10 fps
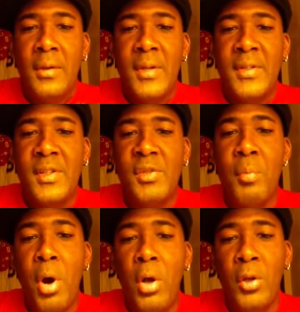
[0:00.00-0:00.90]

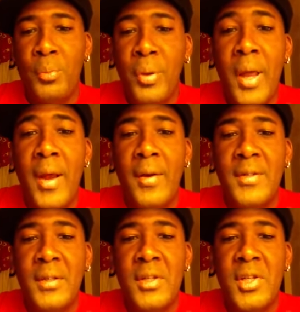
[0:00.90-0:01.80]
smaller players
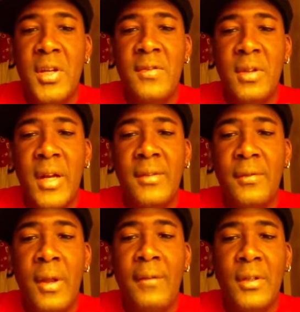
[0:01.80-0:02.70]
that the Chiefs like
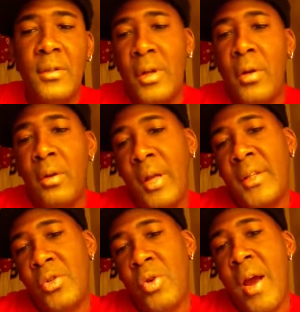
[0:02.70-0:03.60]

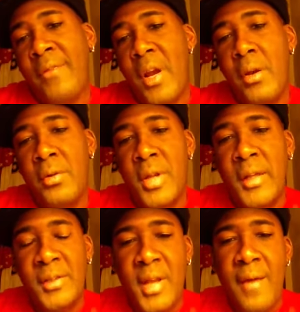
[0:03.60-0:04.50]
to draft. I know
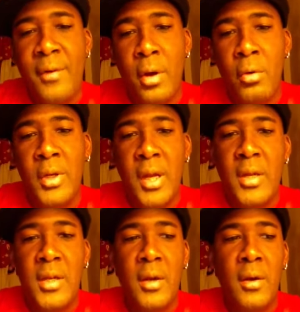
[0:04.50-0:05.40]
Dex is having an okay
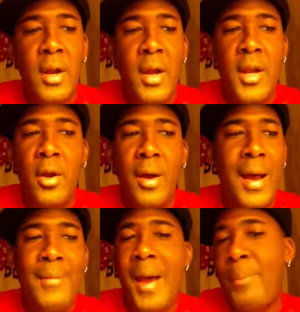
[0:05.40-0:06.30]
year. You know,
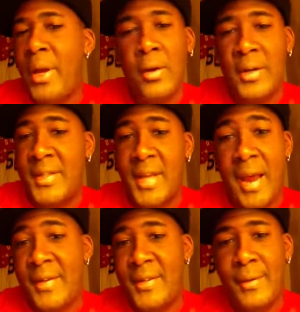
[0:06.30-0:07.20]
I'm not big on these
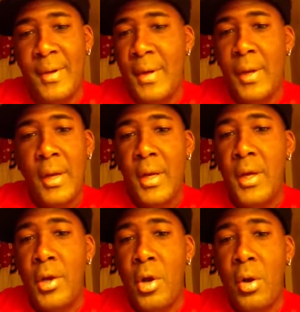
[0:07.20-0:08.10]
guys.
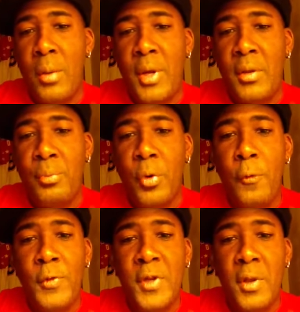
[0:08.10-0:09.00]
You know, I mean, the
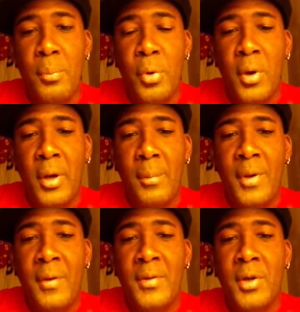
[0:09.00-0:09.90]
proof is in the pudding. I
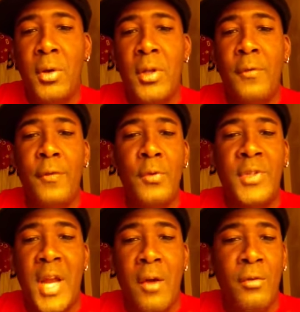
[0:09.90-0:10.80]
mean, there's only a few
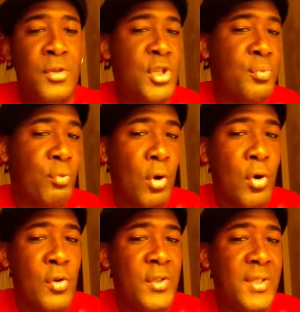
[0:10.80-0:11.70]
Darren
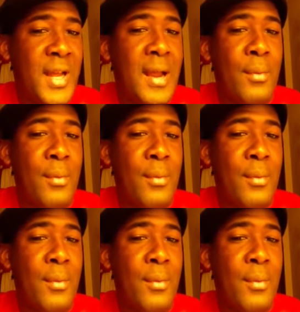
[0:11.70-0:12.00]
Sproles type,